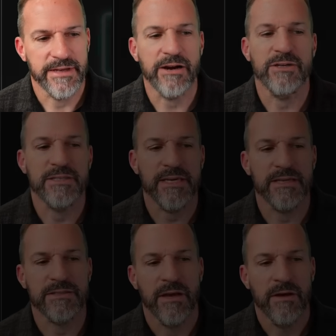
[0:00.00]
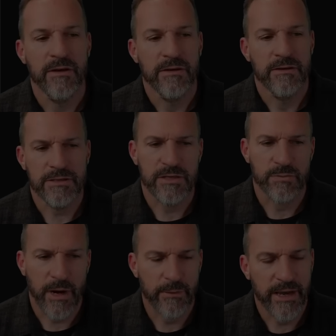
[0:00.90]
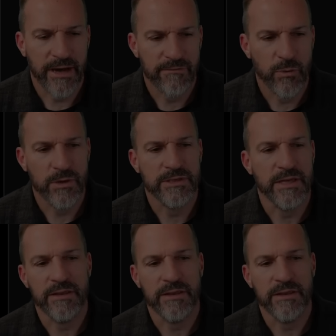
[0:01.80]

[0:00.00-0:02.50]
Darren says, this is why we have warranty.